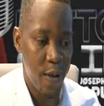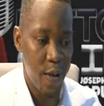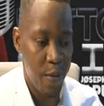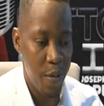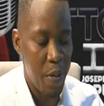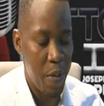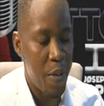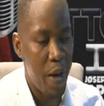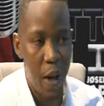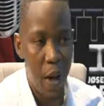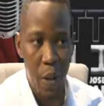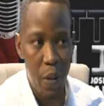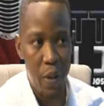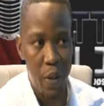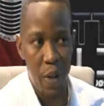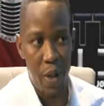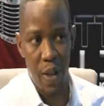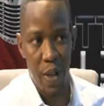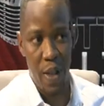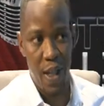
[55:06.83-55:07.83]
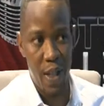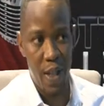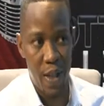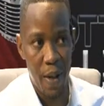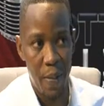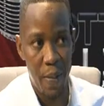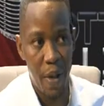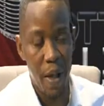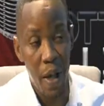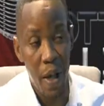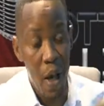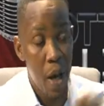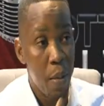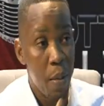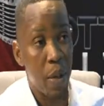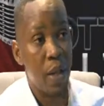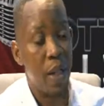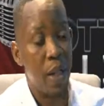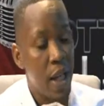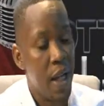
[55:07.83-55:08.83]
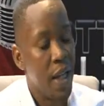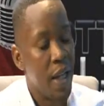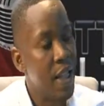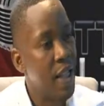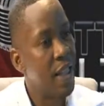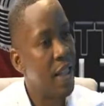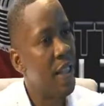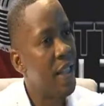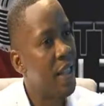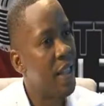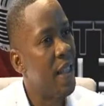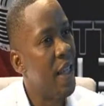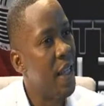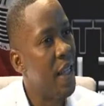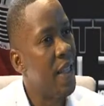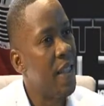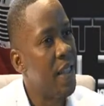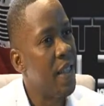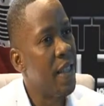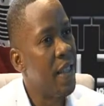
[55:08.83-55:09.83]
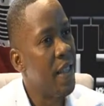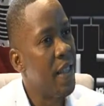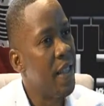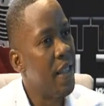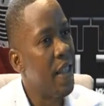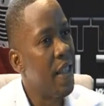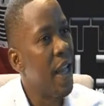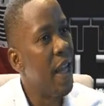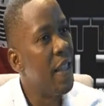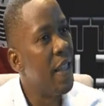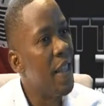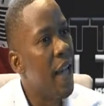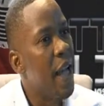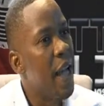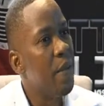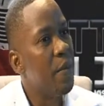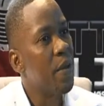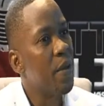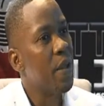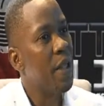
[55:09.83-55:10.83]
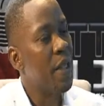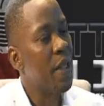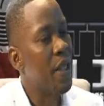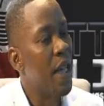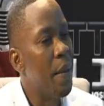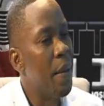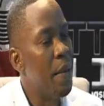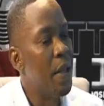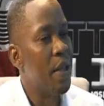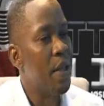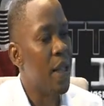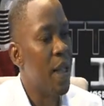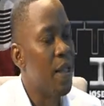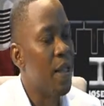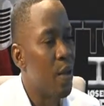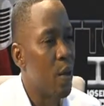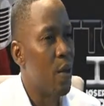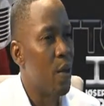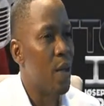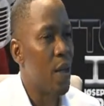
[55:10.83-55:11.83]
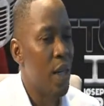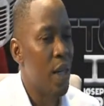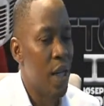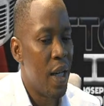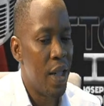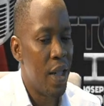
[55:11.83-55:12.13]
maybe I'll just say something, but these enzymes tells us